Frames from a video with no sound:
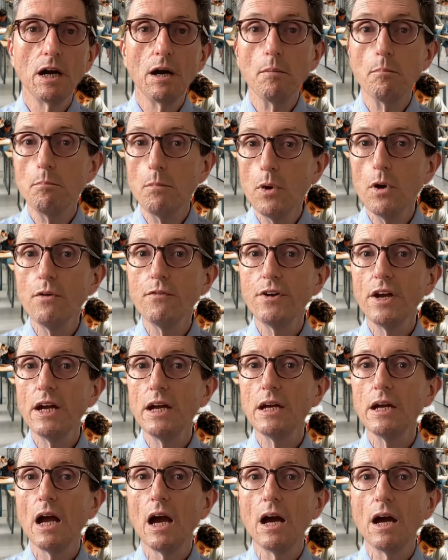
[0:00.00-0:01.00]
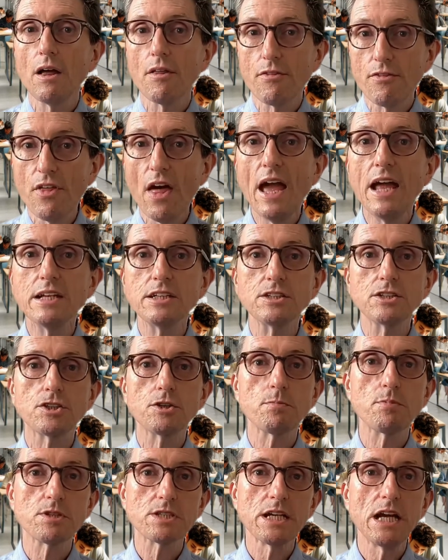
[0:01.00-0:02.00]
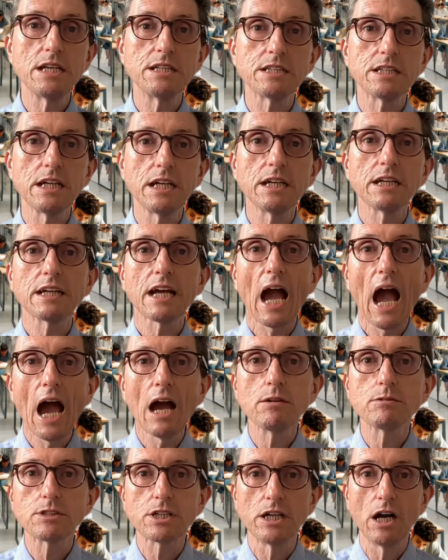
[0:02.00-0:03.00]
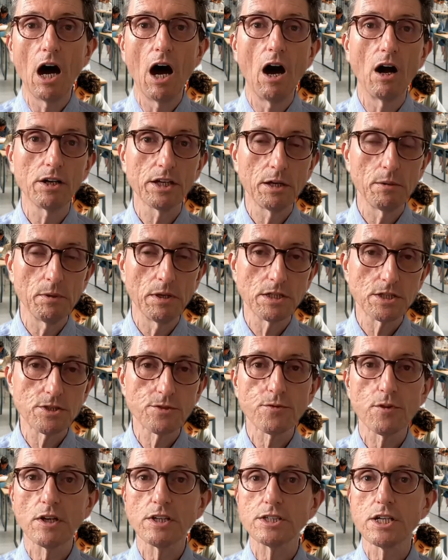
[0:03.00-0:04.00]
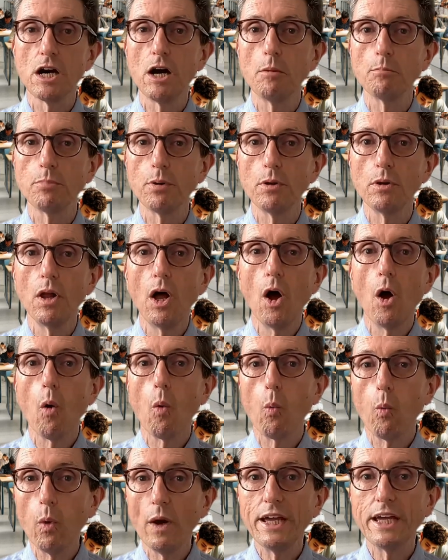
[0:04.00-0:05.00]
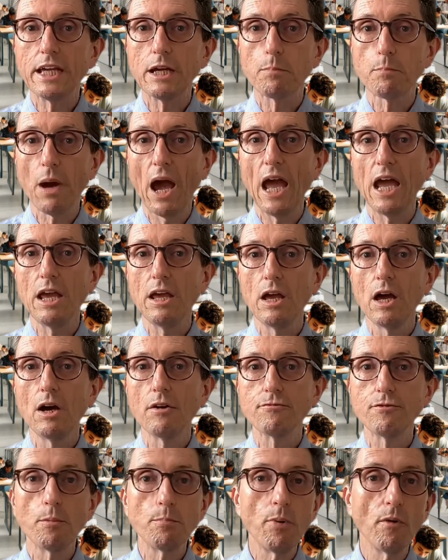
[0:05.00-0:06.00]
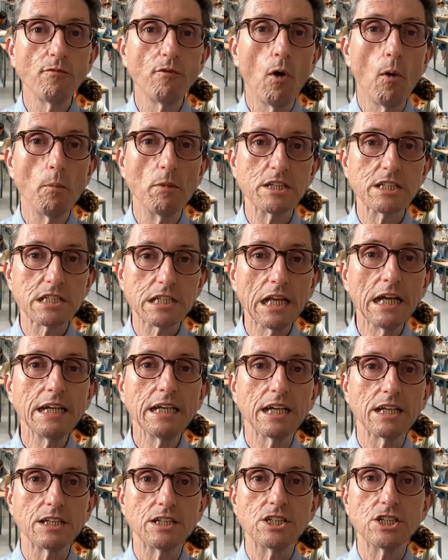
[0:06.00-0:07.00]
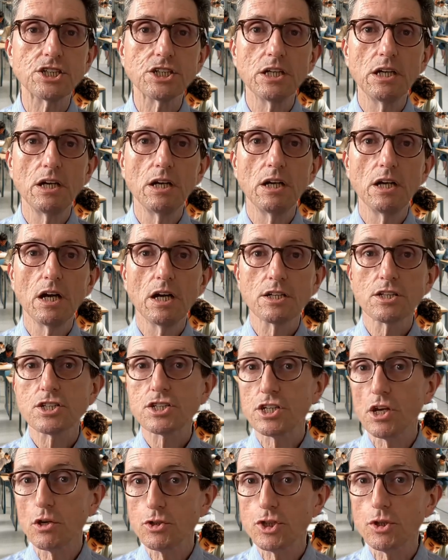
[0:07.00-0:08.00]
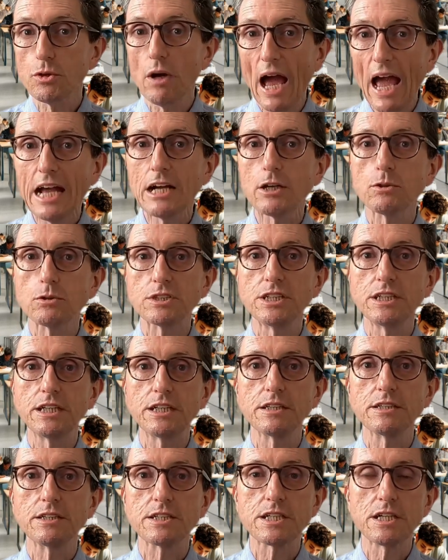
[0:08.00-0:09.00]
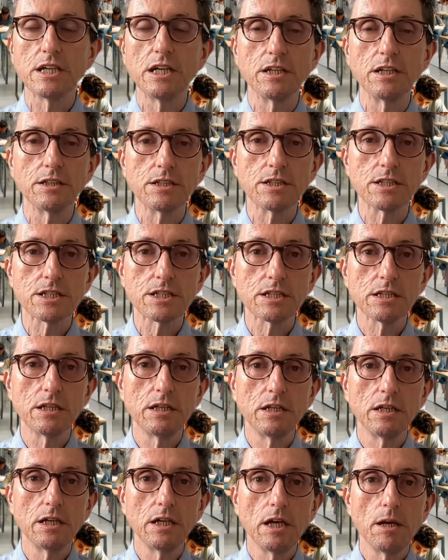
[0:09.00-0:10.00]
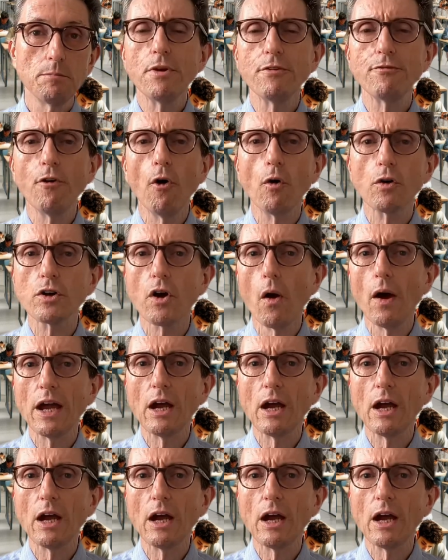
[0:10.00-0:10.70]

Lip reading: Moving then to presenting counter-arguments, for example, weak pay for performance linkage, social equity concerns, before going